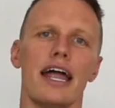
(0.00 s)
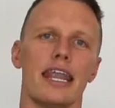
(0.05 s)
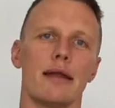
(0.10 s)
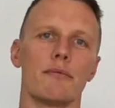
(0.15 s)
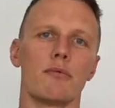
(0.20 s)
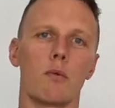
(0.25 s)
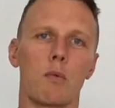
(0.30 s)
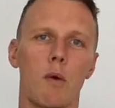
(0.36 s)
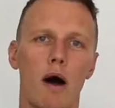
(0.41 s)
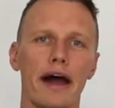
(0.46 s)

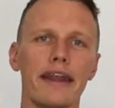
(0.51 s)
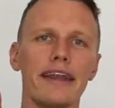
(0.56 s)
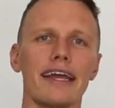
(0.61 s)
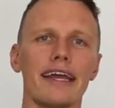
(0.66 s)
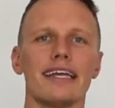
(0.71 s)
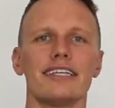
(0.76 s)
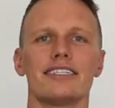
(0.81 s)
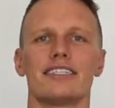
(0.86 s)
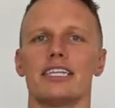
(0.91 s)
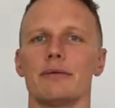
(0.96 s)
Number
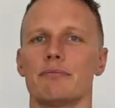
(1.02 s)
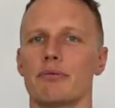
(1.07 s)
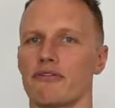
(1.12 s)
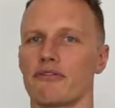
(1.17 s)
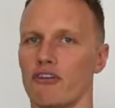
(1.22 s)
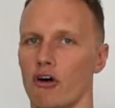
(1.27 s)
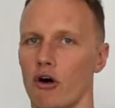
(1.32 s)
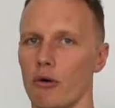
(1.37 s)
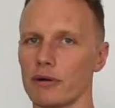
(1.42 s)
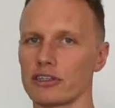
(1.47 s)
1 is the
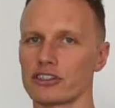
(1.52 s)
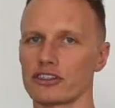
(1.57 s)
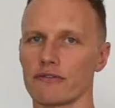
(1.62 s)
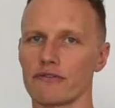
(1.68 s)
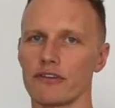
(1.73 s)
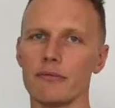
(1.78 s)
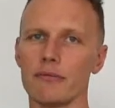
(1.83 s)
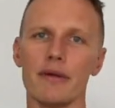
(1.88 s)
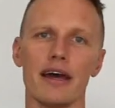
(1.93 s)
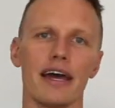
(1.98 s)
performance
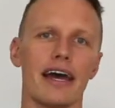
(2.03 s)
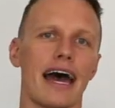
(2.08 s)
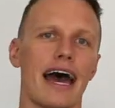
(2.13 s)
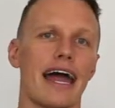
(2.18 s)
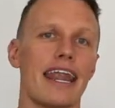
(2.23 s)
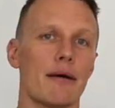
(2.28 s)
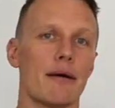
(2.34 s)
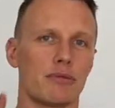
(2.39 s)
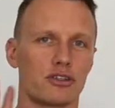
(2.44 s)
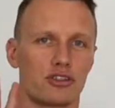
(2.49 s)
of them,
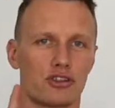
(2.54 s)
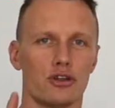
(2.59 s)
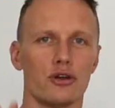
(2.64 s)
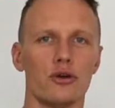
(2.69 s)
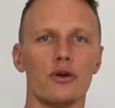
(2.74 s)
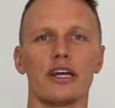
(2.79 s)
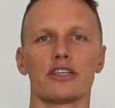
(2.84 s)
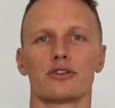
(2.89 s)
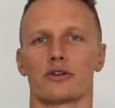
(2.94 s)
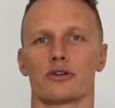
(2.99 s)
and number 2
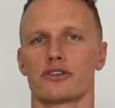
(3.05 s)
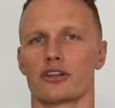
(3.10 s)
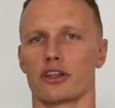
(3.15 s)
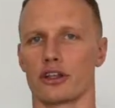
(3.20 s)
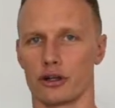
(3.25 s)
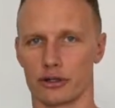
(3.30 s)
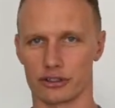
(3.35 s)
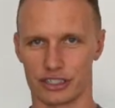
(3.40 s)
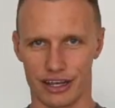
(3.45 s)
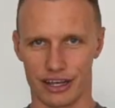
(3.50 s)
is
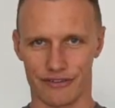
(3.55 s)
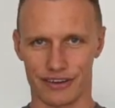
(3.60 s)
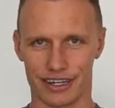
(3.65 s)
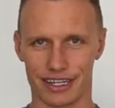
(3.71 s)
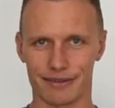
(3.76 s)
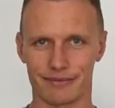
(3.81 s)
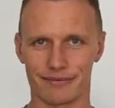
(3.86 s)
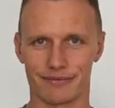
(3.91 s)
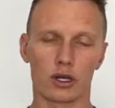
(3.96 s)
also the longevity.